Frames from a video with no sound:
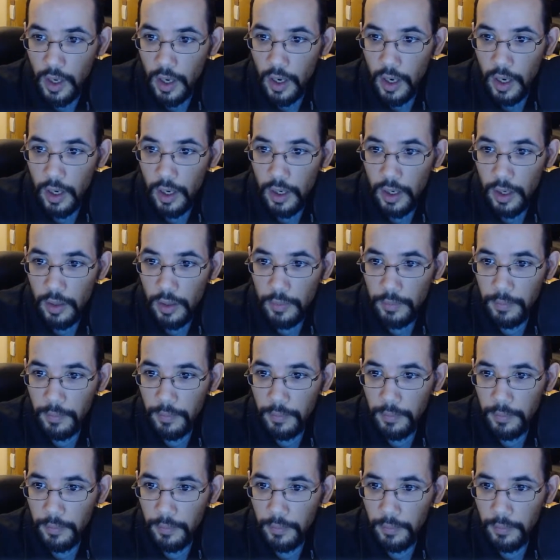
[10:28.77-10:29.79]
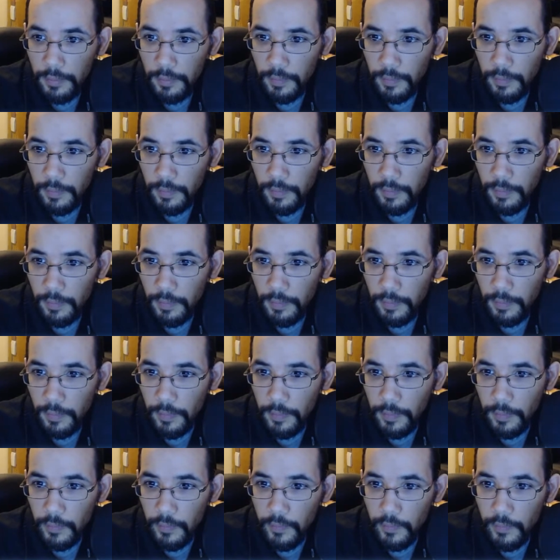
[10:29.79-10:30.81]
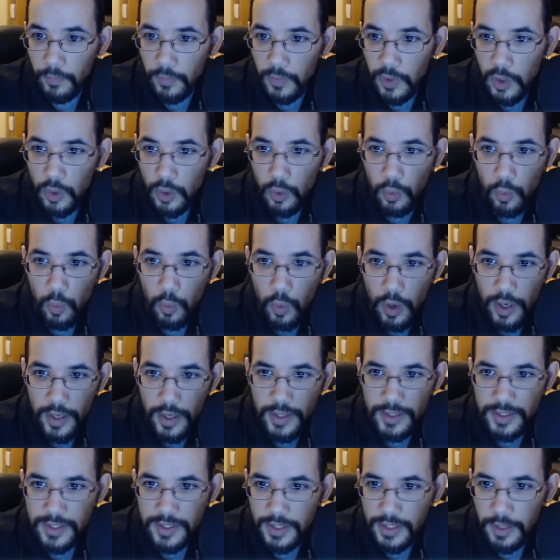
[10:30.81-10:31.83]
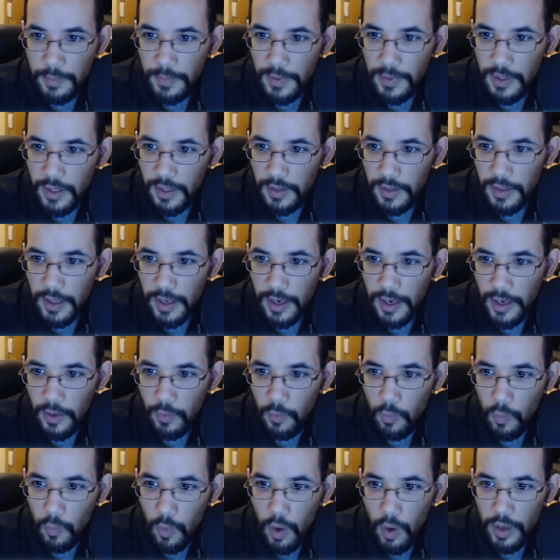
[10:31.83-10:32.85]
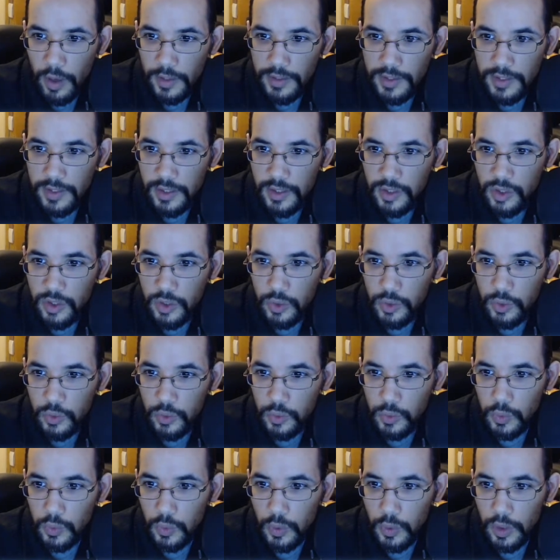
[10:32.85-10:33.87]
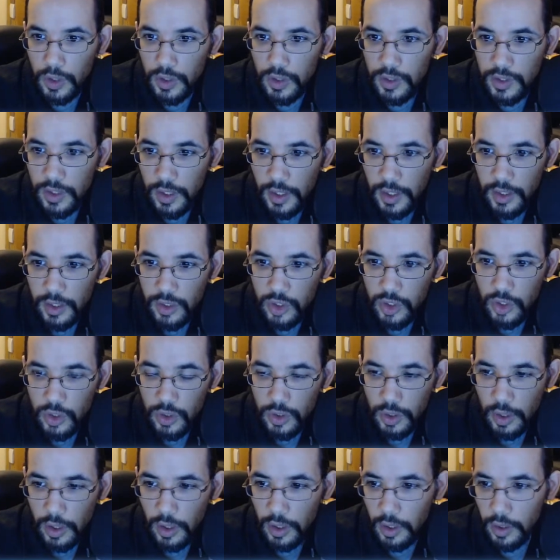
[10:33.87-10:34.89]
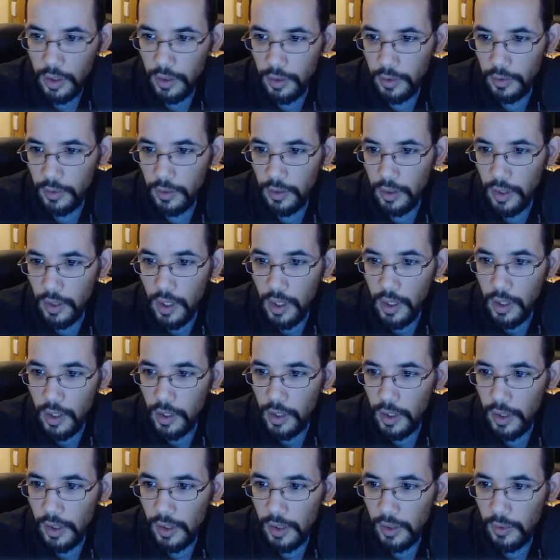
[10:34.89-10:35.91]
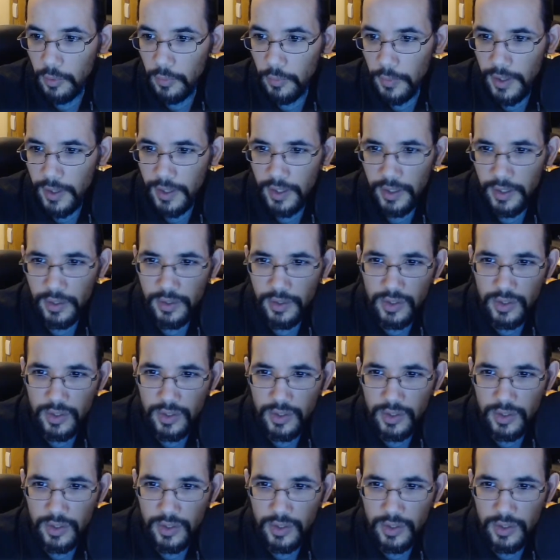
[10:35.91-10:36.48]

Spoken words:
There was something that I wanted to touch on. Oh, right.